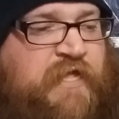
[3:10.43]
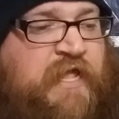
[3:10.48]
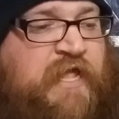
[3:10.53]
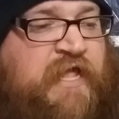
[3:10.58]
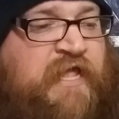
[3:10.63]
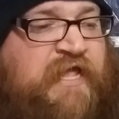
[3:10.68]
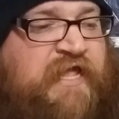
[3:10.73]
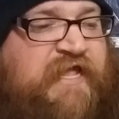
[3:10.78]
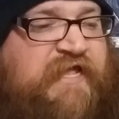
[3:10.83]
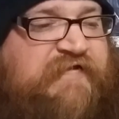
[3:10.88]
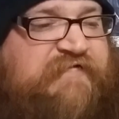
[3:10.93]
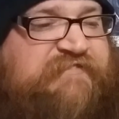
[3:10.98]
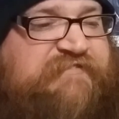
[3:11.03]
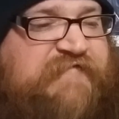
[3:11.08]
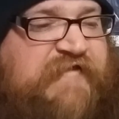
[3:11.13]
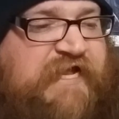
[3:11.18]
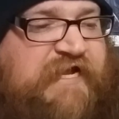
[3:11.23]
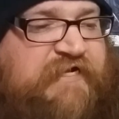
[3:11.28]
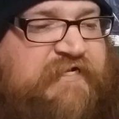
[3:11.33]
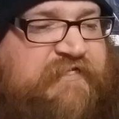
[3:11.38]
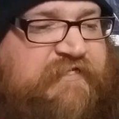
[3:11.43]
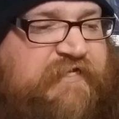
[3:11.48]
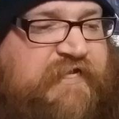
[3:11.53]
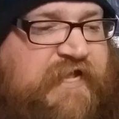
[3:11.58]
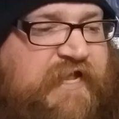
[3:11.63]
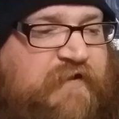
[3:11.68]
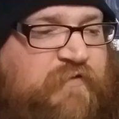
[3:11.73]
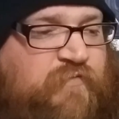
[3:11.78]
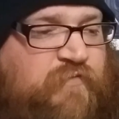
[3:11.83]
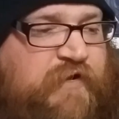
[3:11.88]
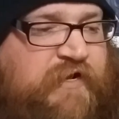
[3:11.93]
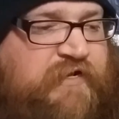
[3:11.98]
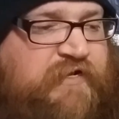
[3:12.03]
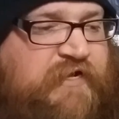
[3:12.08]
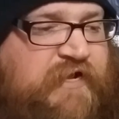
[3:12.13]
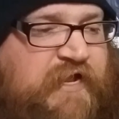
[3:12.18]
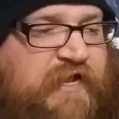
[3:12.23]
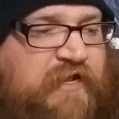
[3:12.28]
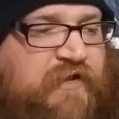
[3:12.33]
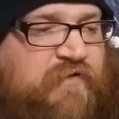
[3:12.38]
Exactly, and right
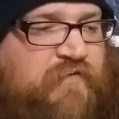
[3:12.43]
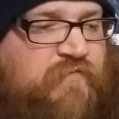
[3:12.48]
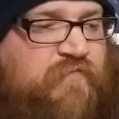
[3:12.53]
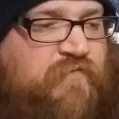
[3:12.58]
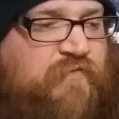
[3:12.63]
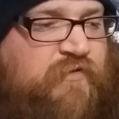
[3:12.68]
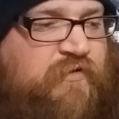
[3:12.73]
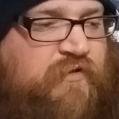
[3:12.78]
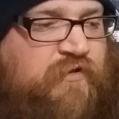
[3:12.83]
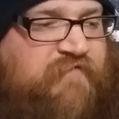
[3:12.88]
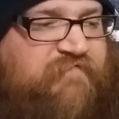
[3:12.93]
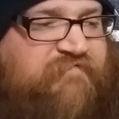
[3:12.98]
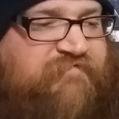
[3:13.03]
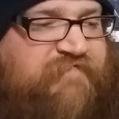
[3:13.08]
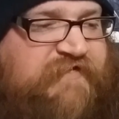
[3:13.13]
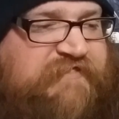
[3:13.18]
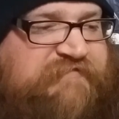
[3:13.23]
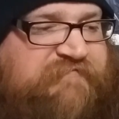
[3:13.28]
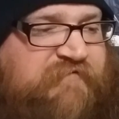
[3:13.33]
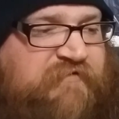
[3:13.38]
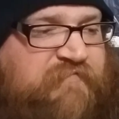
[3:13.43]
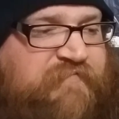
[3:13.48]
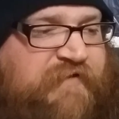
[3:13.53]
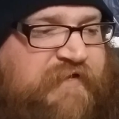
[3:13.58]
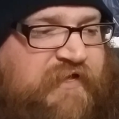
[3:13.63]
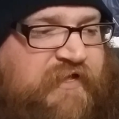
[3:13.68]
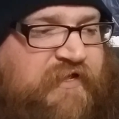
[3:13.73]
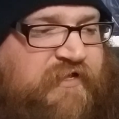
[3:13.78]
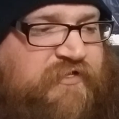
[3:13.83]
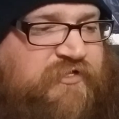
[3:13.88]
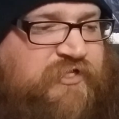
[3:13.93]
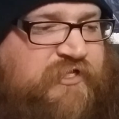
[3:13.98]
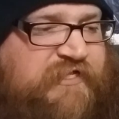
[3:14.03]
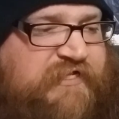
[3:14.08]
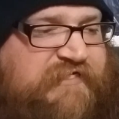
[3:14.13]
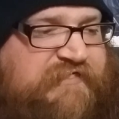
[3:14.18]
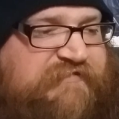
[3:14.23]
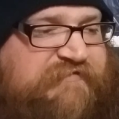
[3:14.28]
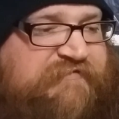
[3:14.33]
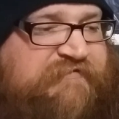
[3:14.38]
now our Facebook page
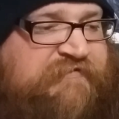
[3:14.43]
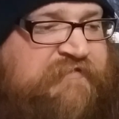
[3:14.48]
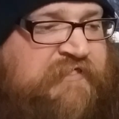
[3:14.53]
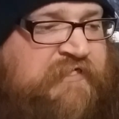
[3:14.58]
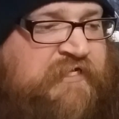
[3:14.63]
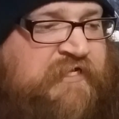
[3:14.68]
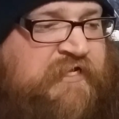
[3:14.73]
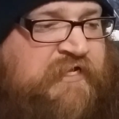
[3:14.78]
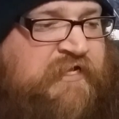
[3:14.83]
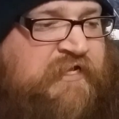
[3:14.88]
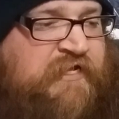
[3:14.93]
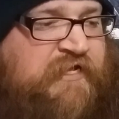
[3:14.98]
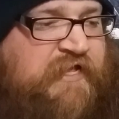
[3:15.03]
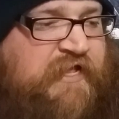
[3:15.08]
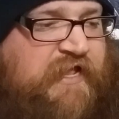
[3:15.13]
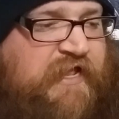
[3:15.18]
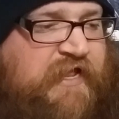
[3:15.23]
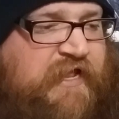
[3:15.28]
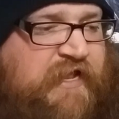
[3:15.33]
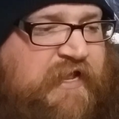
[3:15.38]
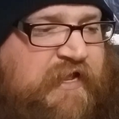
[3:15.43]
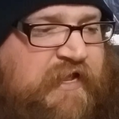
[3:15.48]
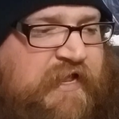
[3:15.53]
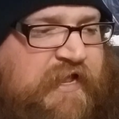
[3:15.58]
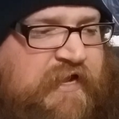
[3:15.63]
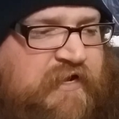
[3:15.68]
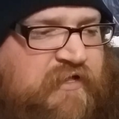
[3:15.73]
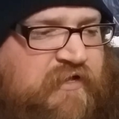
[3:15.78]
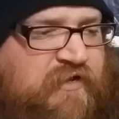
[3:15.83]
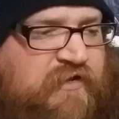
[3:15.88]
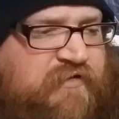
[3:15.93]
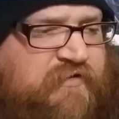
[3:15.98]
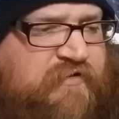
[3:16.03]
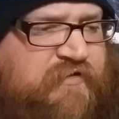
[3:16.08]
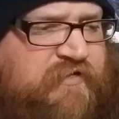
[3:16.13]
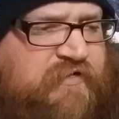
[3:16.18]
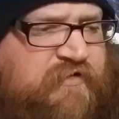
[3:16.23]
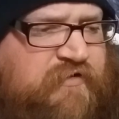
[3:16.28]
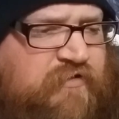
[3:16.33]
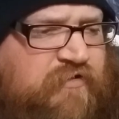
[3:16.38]
is at 100,
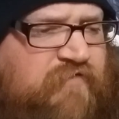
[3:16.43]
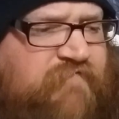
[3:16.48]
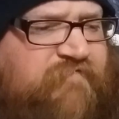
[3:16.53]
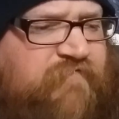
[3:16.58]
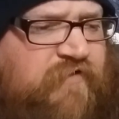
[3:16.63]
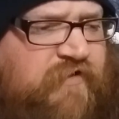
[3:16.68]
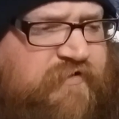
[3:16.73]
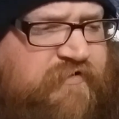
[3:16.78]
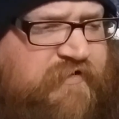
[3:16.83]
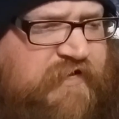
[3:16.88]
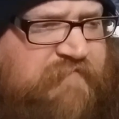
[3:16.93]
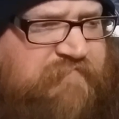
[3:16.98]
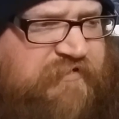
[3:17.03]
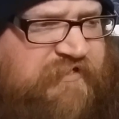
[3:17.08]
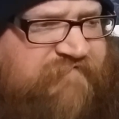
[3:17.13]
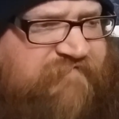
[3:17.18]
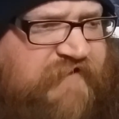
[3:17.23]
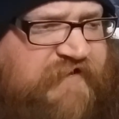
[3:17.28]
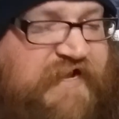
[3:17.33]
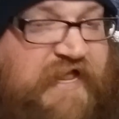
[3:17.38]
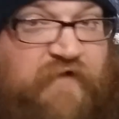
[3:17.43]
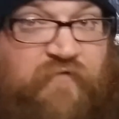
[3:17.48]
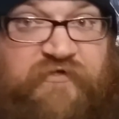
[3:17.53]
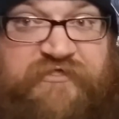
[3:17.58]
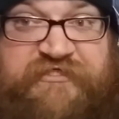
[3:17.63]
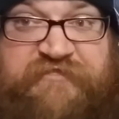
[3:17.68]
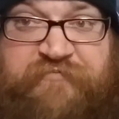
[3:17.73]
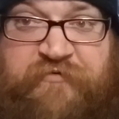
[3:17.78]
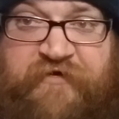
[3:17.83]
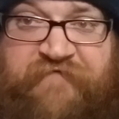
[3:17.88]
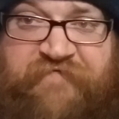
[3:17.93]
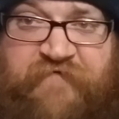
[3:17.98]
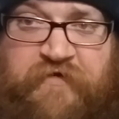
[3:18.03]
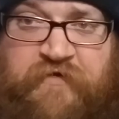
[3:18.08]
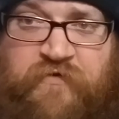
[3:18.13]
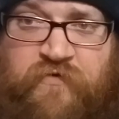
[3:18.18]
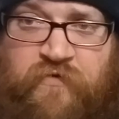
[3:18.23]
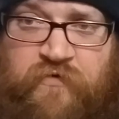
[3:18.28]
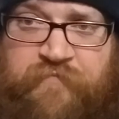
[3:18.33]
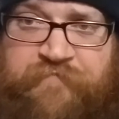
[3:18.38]
a little over 100, I believe, right now, which is pretty fucking
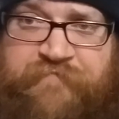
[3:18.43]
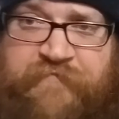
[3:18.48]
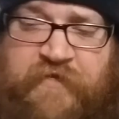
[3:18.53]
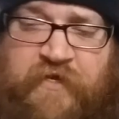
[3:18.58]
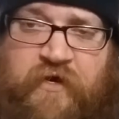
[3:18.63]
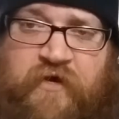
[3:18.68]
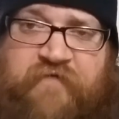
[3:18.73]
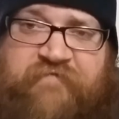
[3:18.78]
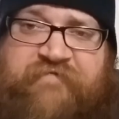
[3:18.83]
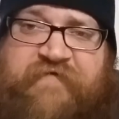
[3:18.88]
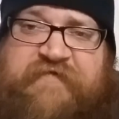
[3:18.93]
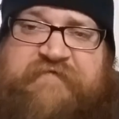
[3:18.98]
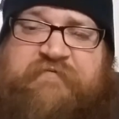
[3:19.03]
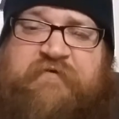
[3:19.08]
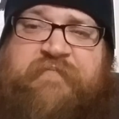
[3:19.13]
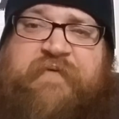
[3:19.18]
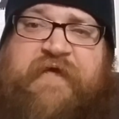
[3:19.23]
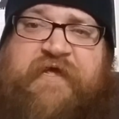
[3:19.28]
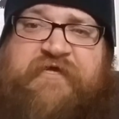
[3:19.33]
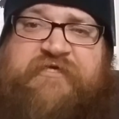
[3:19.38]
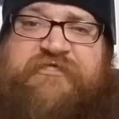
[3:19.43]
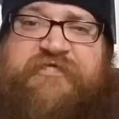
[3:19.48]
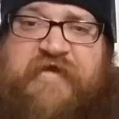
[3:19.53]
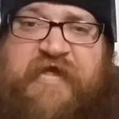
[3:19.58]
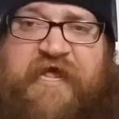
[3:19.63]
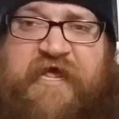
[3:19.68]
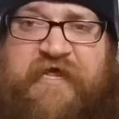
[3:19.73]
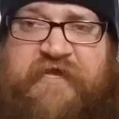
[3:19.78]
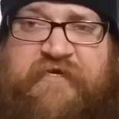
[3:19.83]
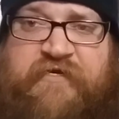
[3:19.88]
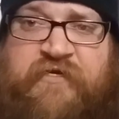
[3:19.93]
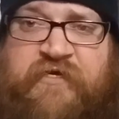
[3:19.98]
cool. Our Facebook page and